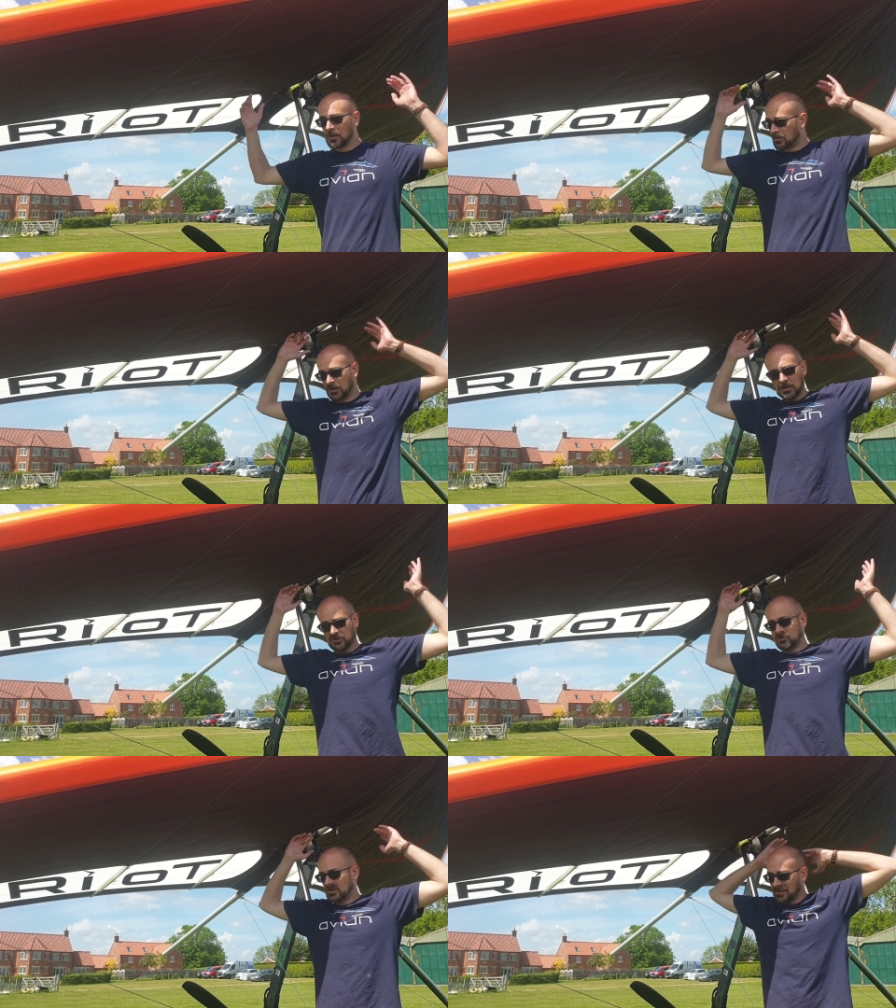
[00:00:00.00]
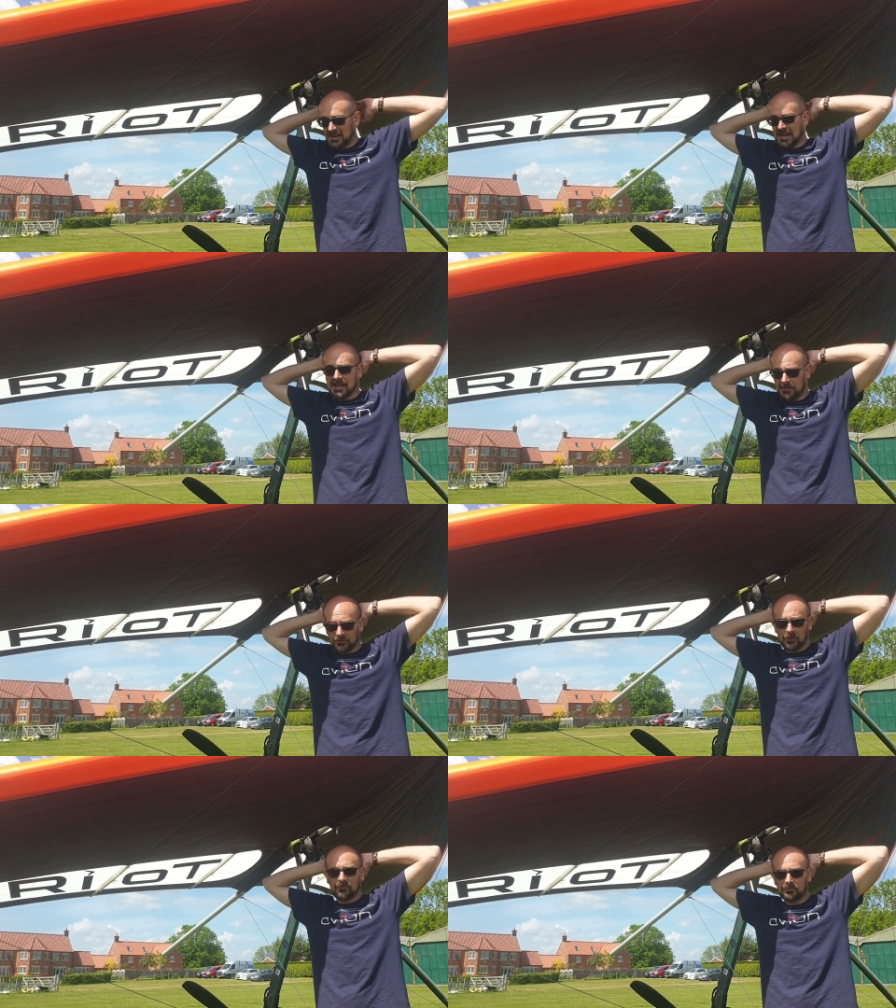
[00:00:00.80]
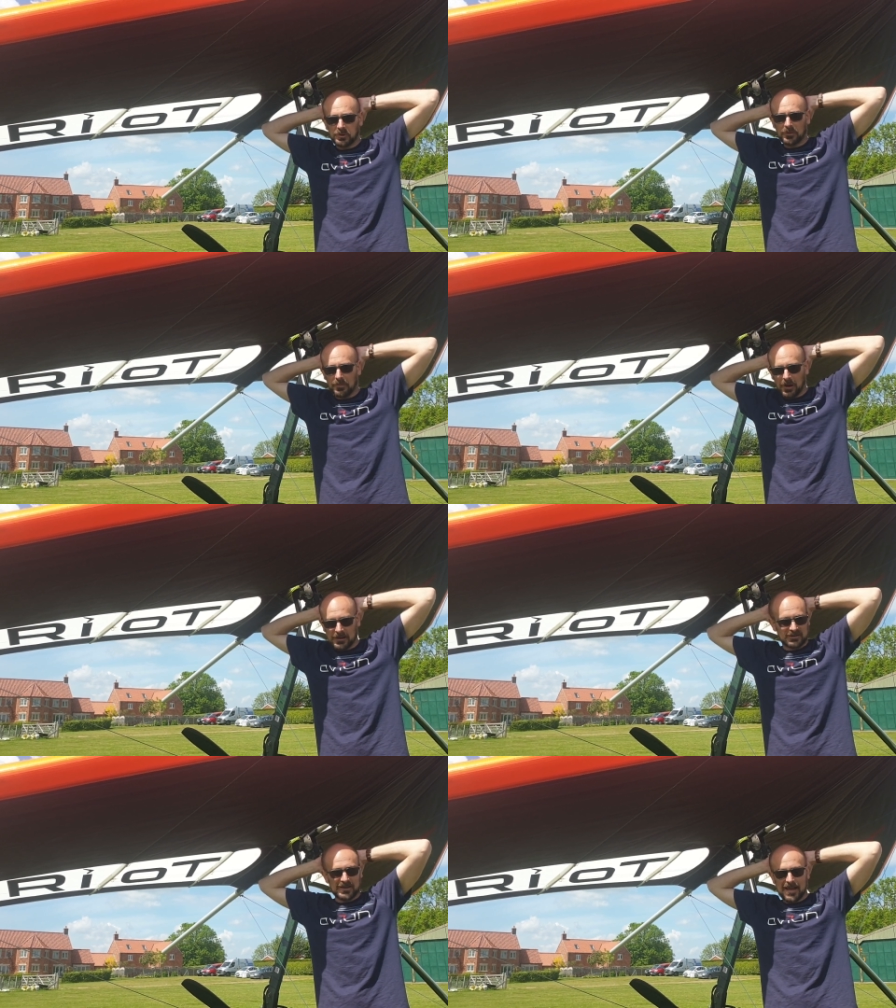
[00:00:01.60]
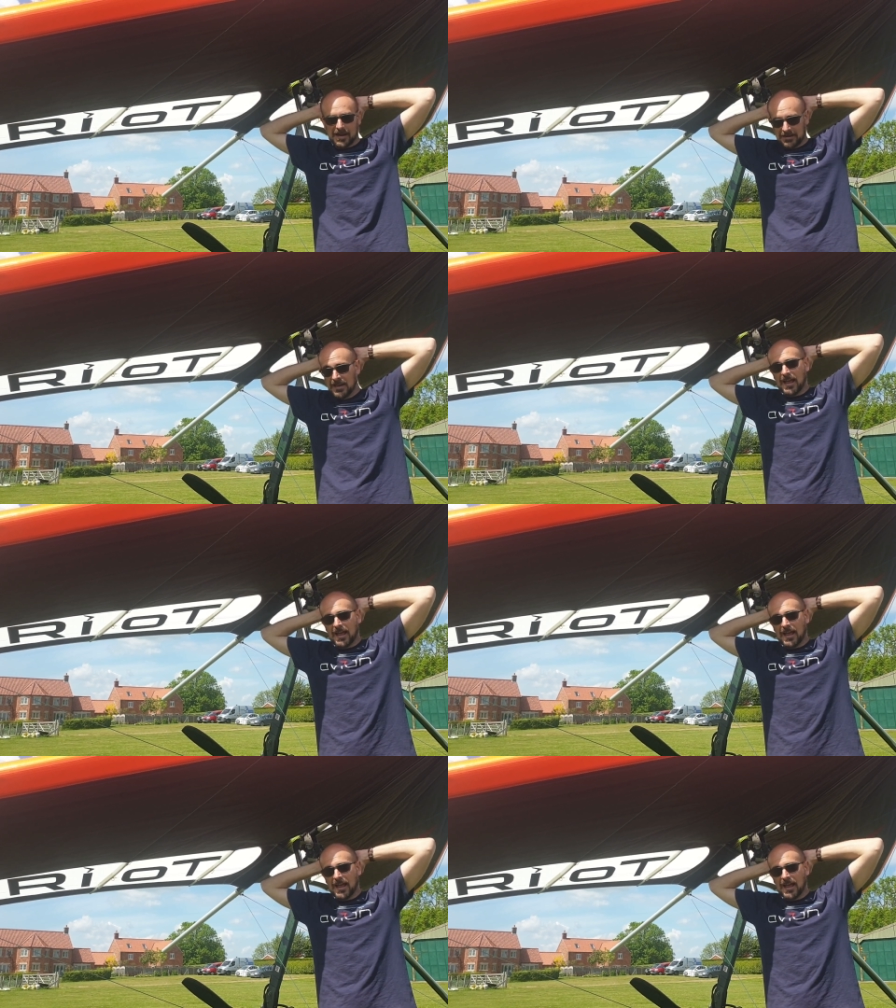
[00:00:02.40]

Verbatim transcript: You can literally take your hands off, put them behind your head,